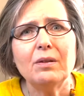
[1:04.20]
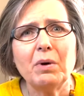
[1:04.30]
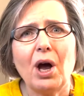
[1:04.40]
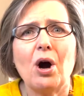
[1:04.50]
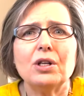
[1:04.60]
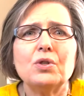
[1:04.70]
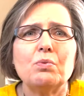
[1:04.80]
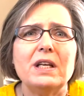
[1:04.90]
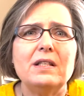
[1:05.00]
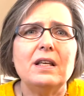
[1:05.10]
My heart's
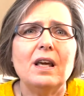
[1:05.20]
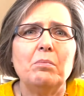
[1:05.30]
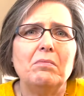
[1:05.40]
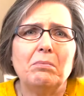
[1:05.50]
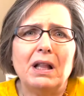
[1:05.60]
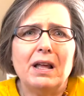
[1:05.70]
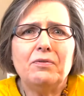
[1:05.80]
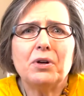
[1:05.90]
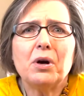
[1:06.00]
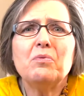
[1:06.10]
racing and my left
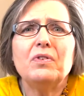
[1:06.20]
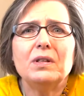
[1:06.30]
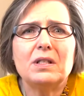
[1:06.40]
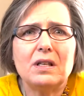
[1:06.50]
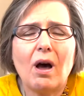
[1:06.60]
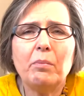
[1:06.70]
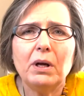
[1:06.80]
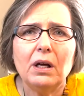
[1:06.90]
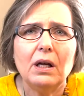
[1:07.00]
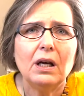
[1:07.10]
arm feels numb.
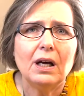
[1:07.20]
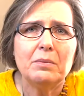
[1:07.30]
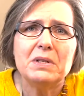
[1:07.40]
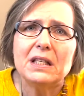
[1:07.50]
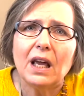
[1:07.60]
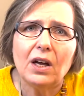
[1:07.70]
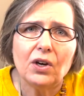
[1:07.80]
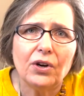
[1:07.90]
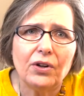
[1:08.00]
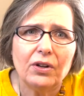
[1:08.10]
I'm
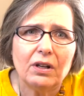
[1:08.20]
scared.